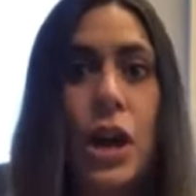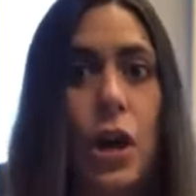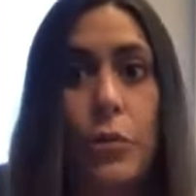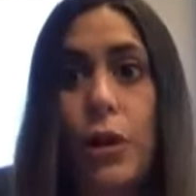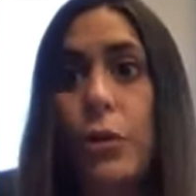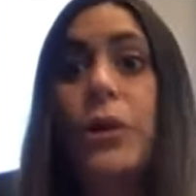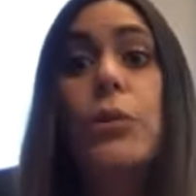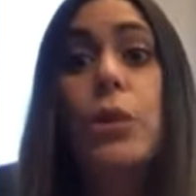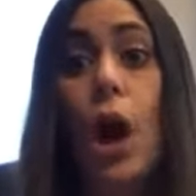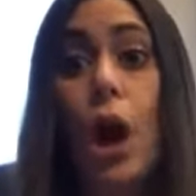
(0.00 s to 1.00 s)
where we
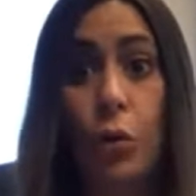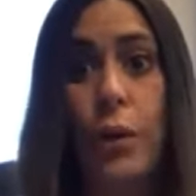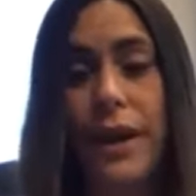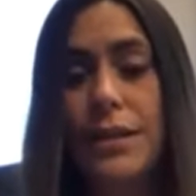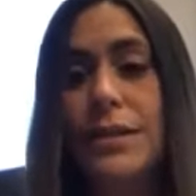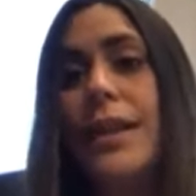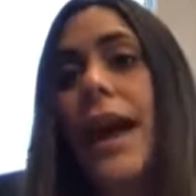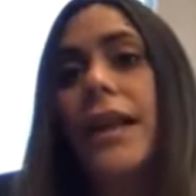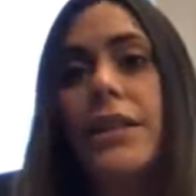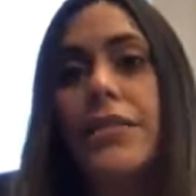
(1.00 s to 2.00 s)
will always
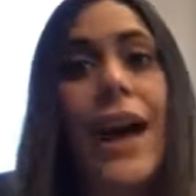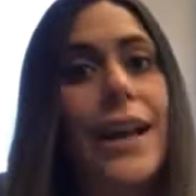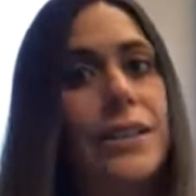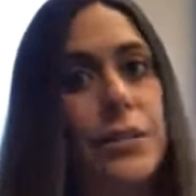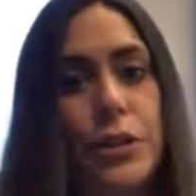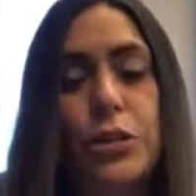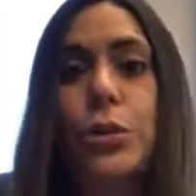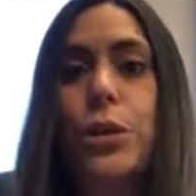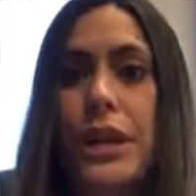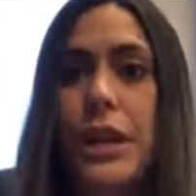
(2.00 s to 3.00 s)
get the vast
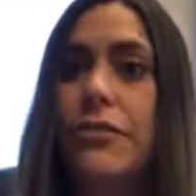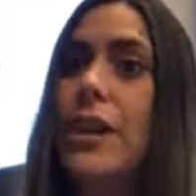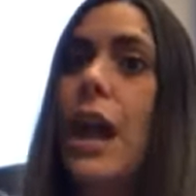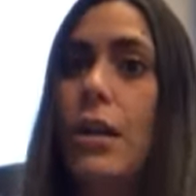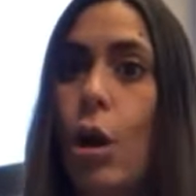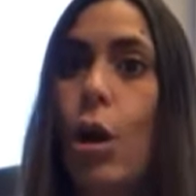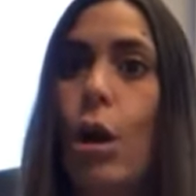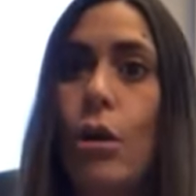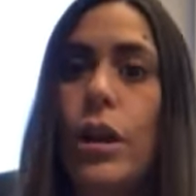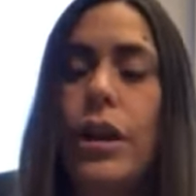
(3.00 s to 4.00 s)
majority, if not all,